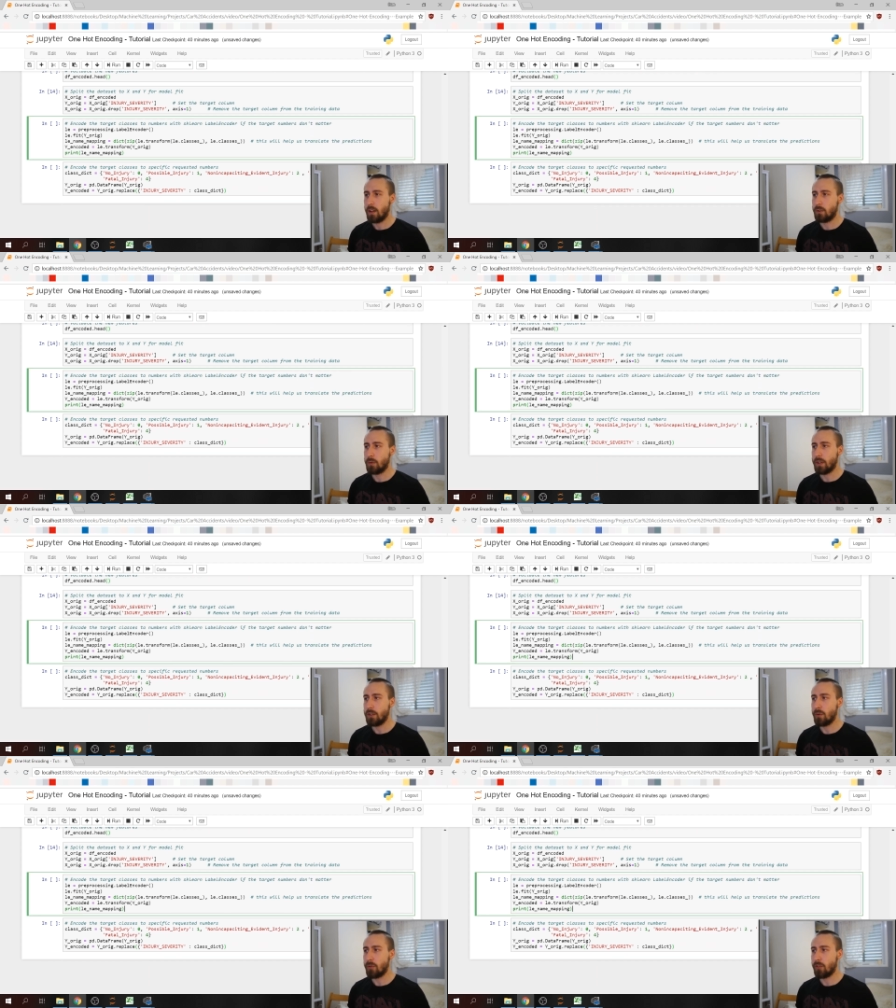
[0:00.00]
You can
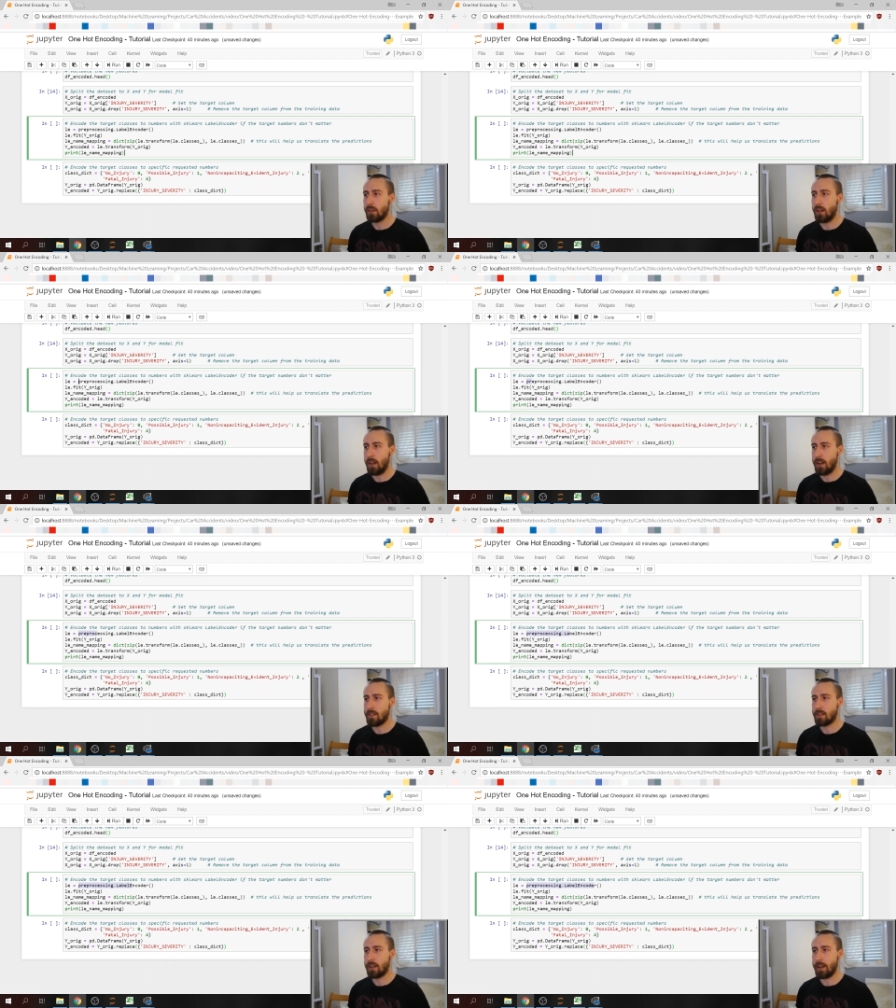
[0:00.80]
use the
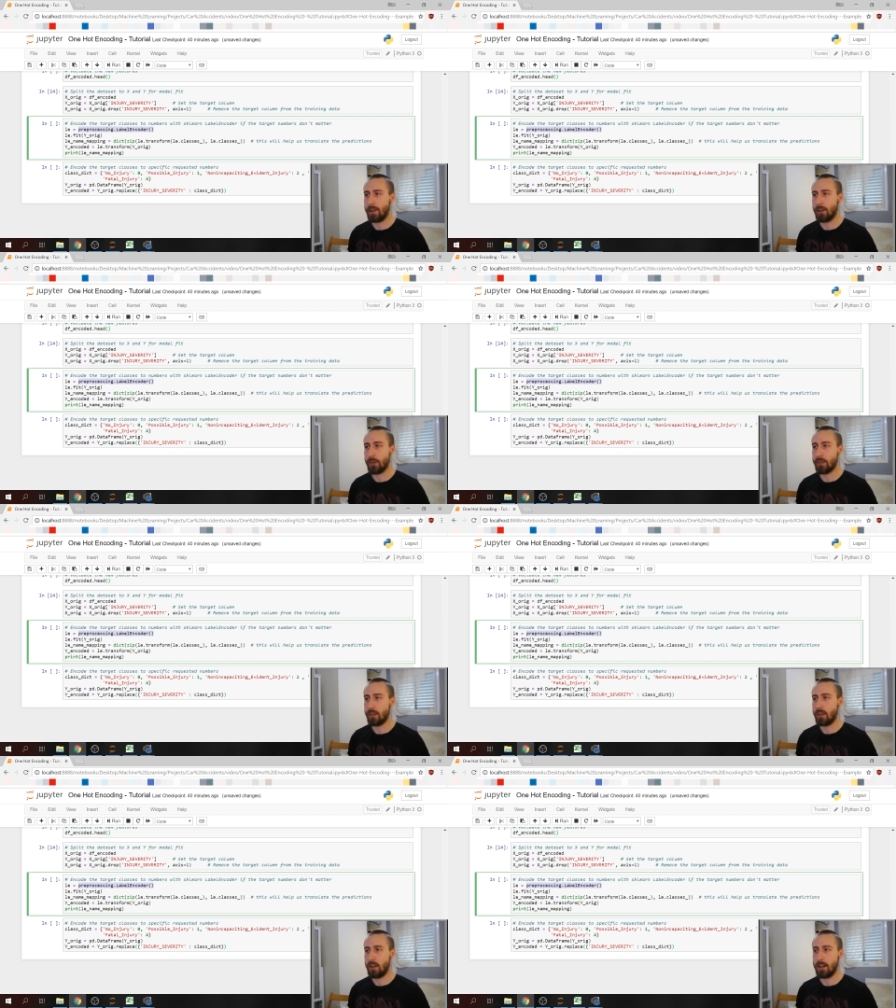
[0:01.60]
sklearn
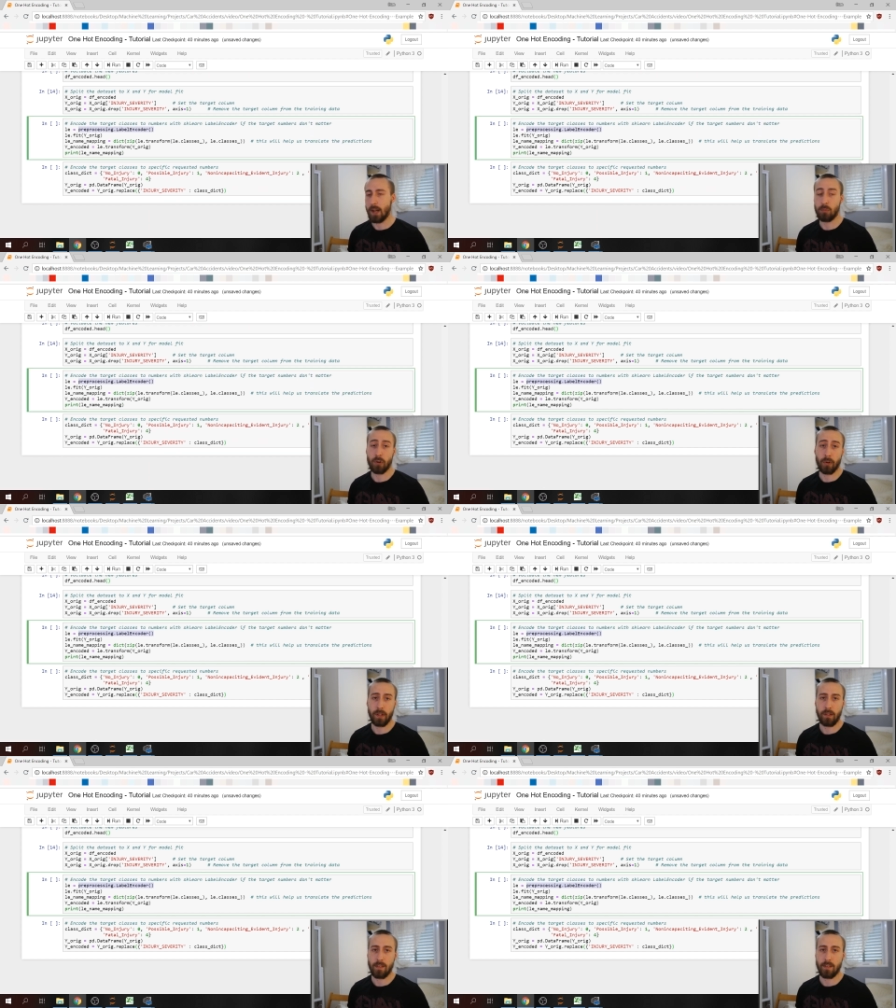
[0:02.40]

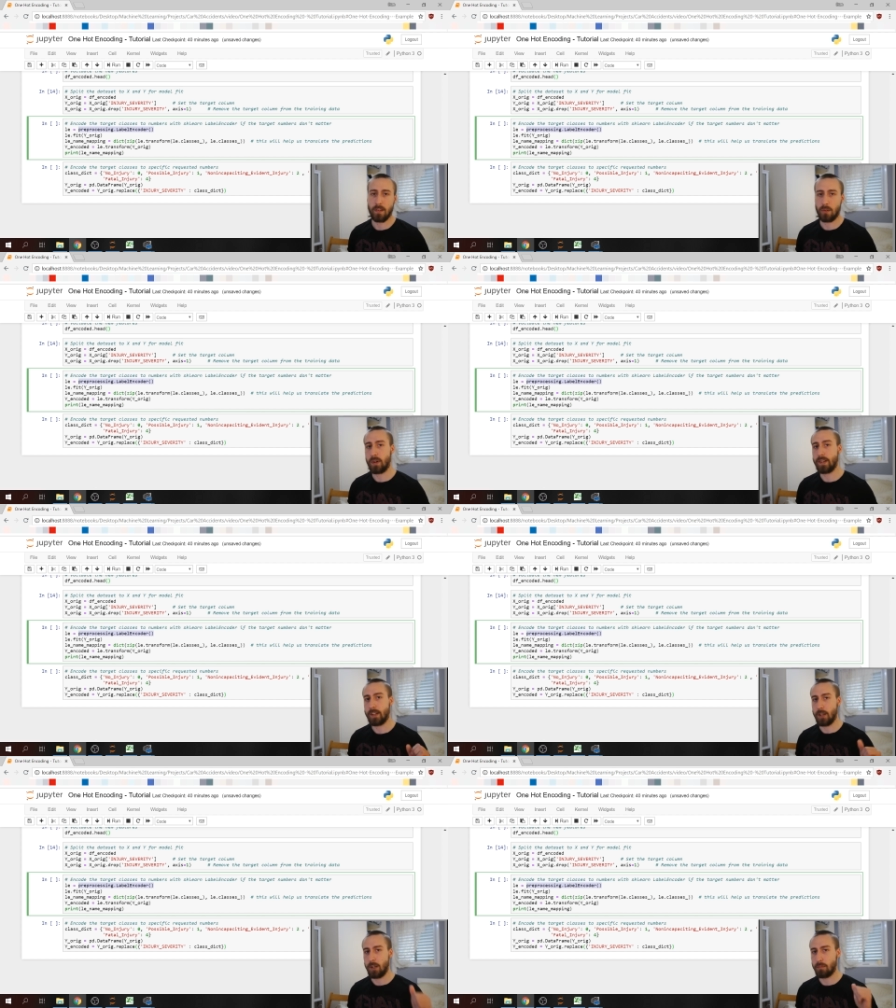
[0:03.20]
library. This is why
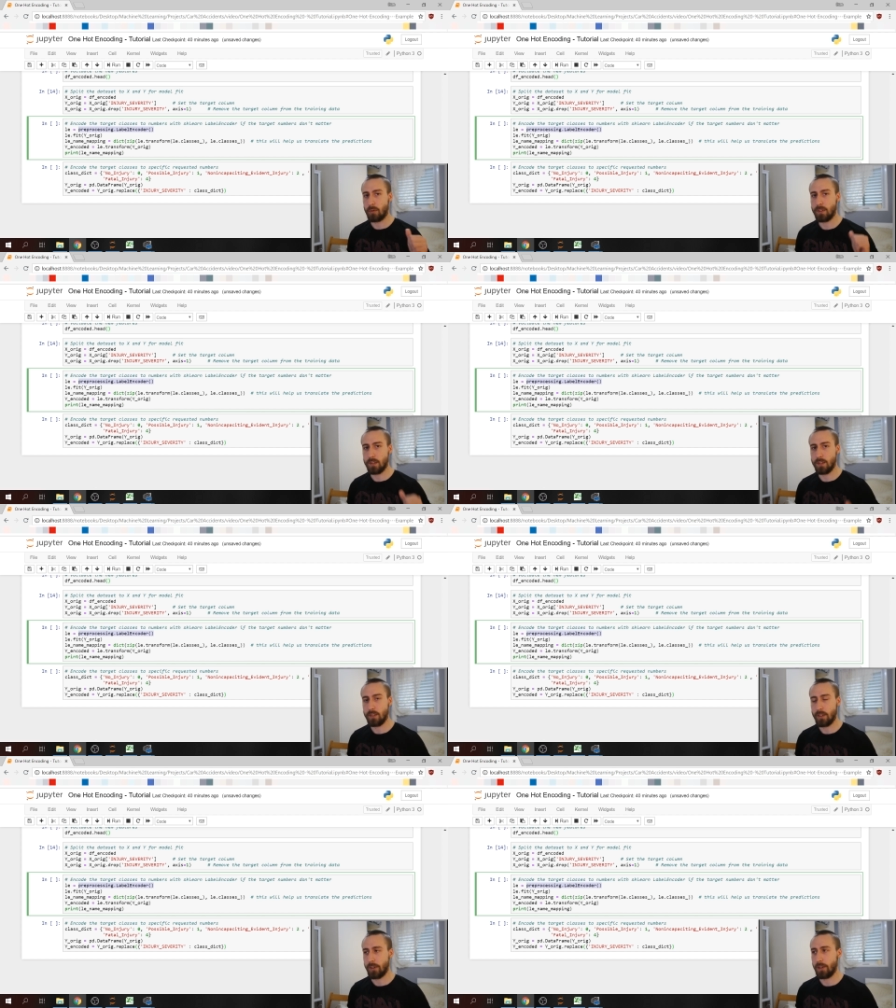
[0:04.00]
I imported it
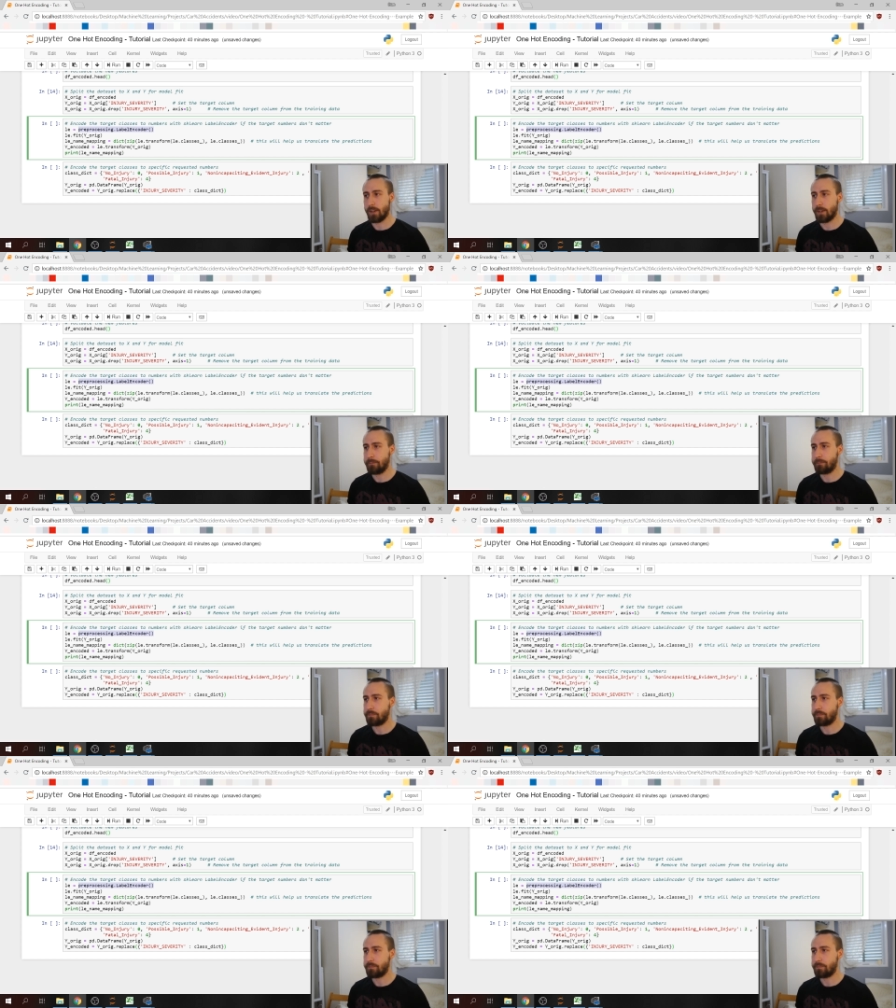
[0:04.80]
earlier.